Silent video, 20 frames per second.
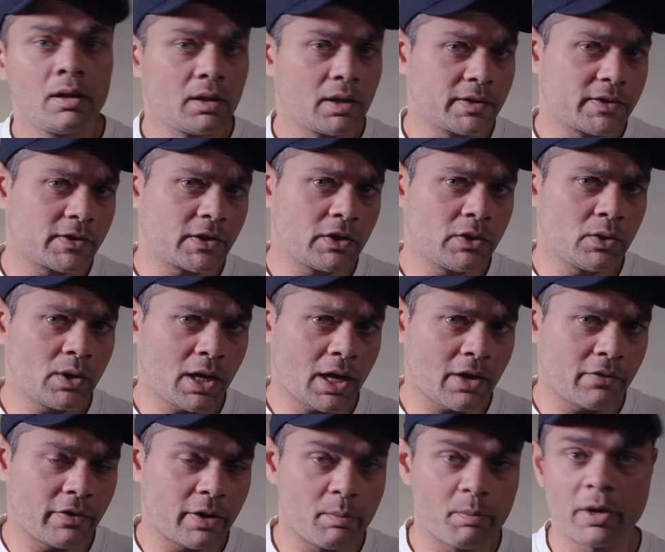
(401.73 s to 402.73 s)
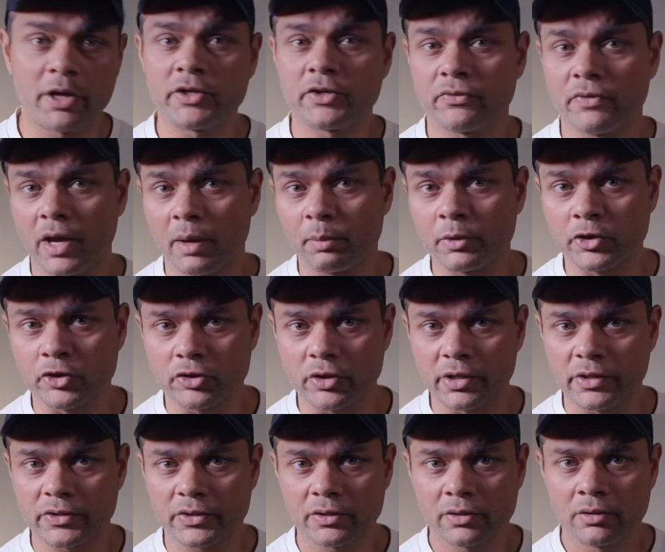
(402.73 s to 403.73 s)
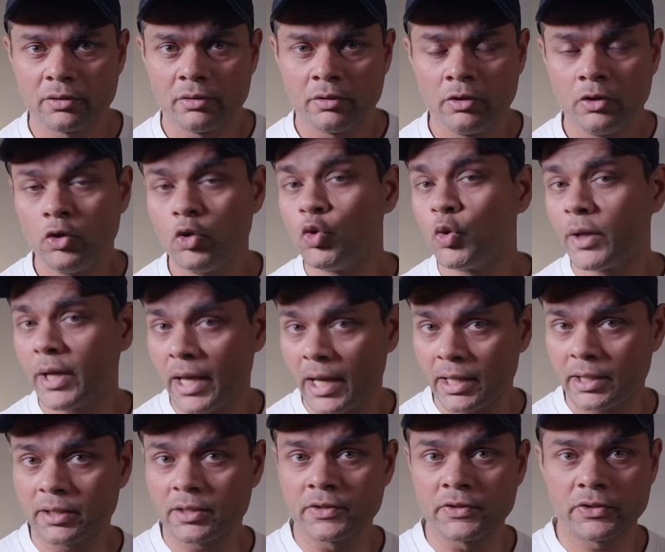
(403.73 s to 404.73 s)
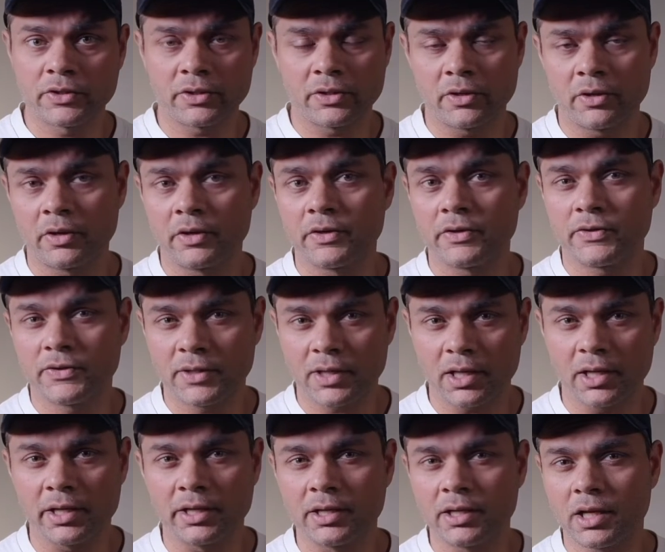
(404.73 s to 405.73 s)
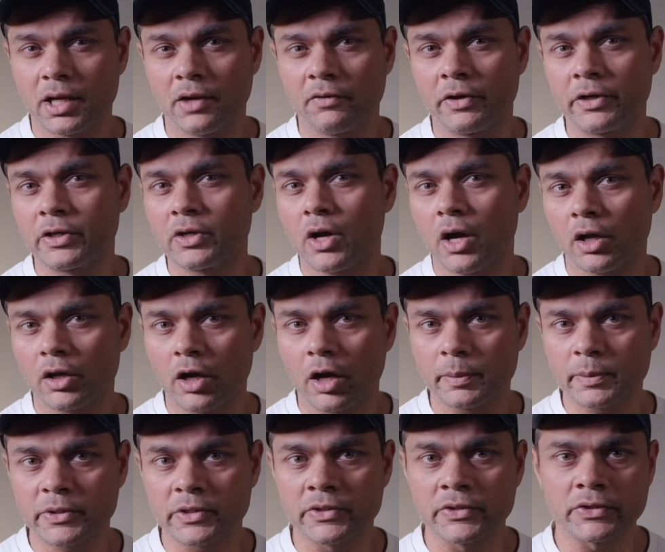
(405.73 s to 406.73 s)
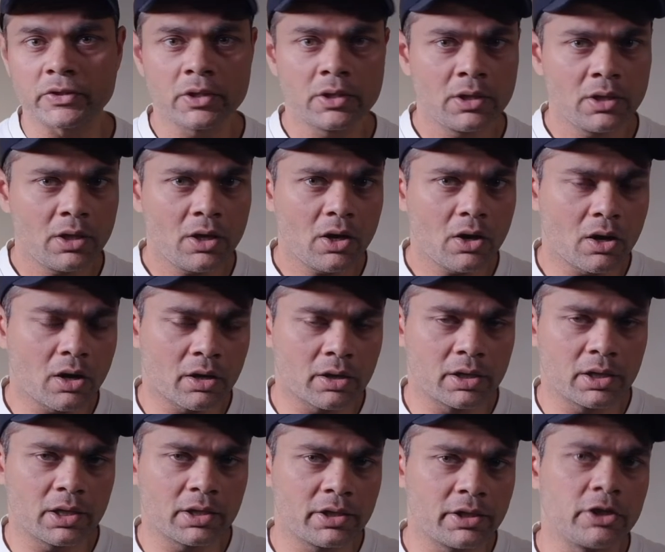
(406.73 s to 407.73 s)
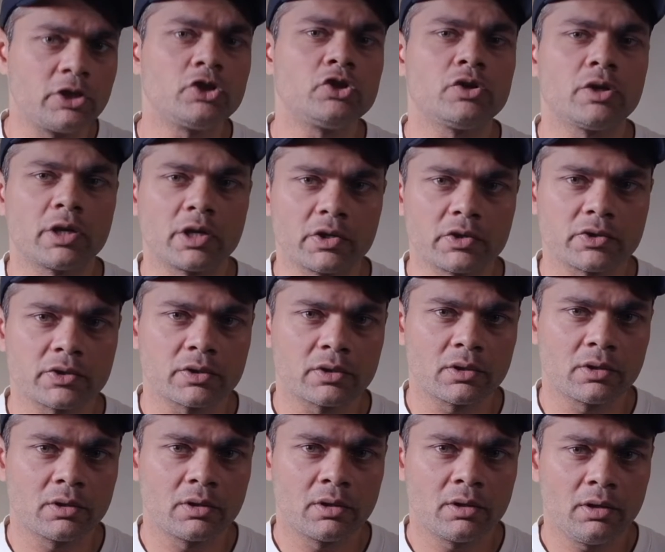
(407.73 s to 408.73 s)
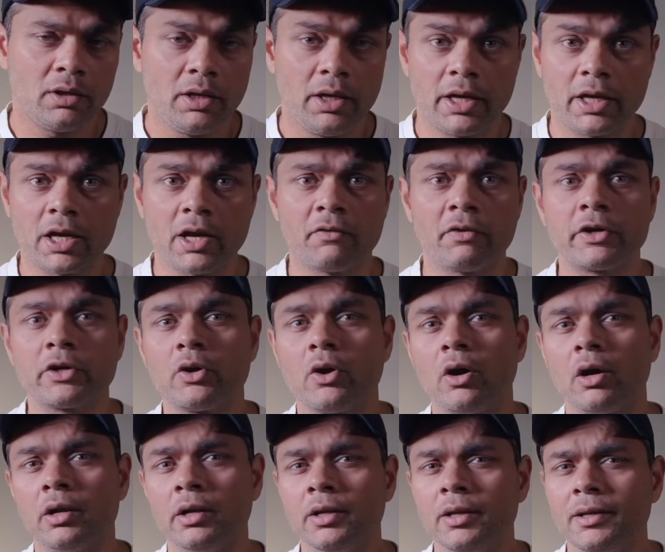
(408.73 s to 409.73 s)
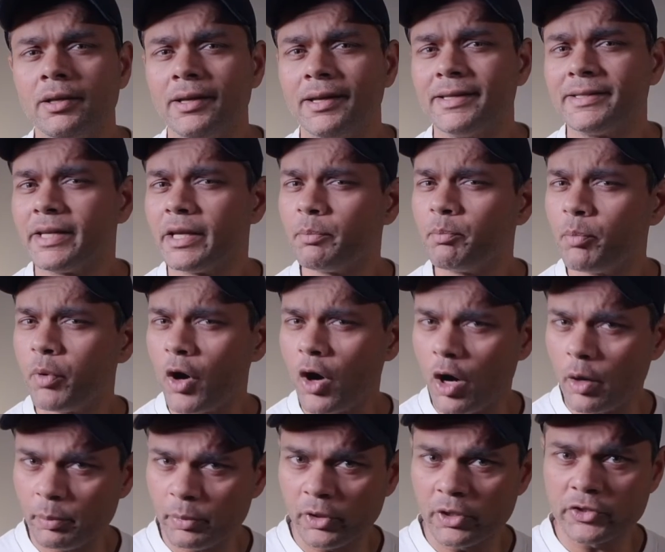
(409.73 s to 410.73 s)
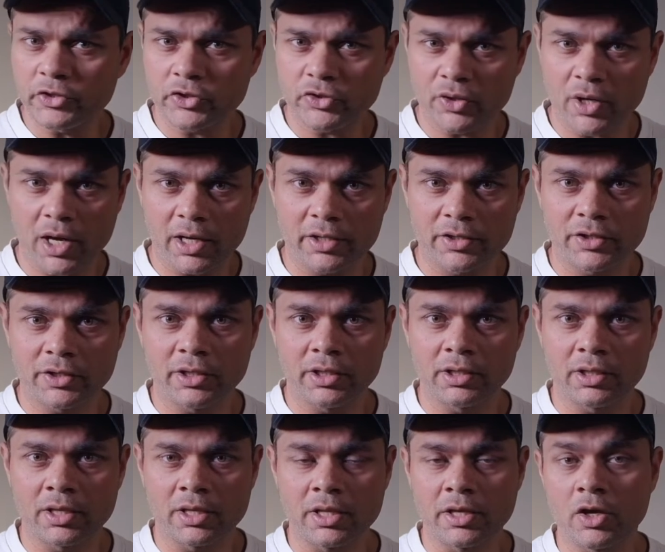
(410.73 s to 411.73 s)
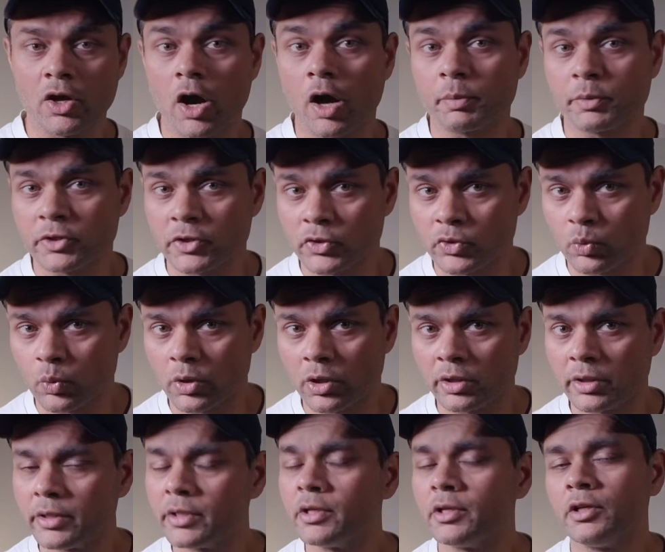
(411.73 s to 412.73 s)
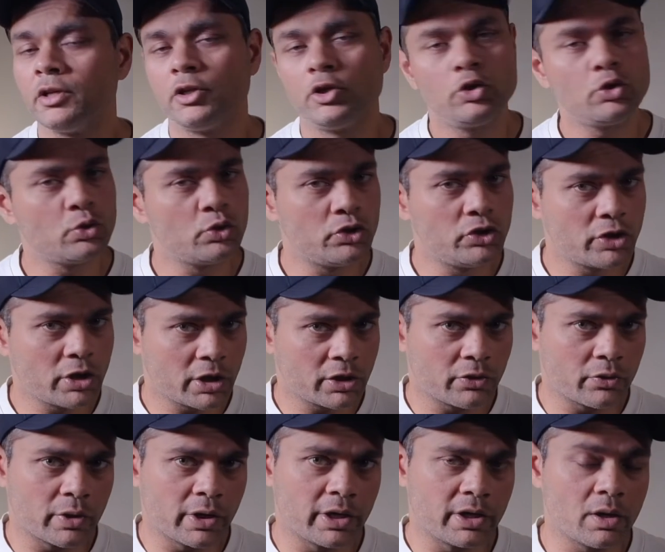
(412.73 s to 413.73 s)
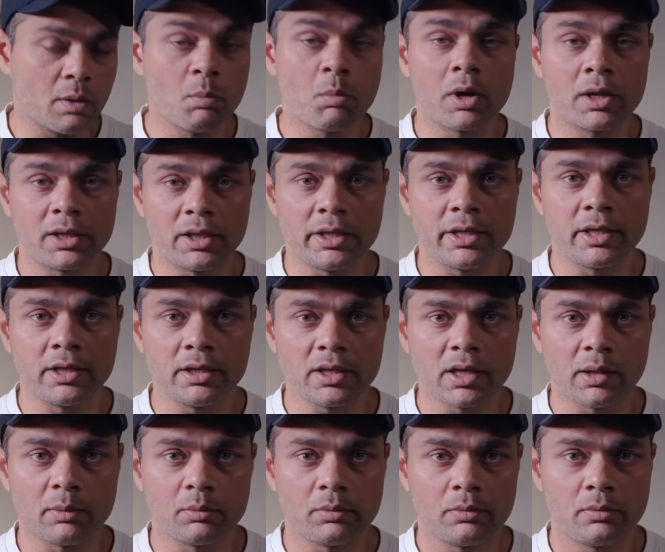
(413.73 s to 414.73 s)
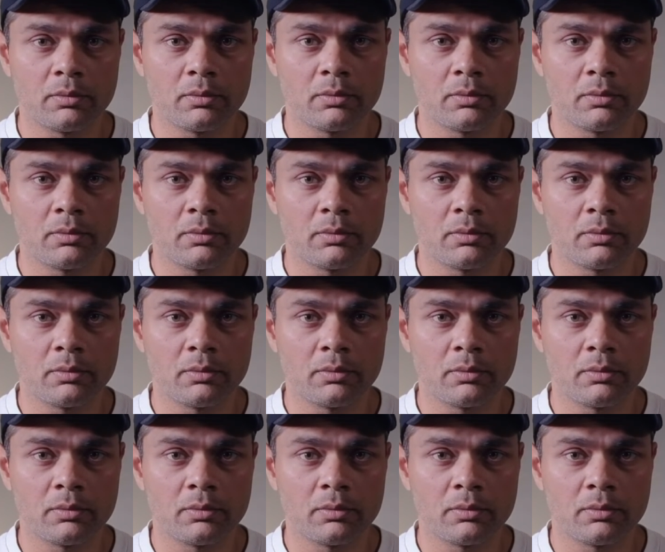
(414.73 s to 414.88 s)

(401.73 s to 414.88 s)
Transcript: Let's say you have a bunch of Apple shares. You can consider selling covered call options on these shares. A covered call is a popular strategy in the options world to generate monthly income.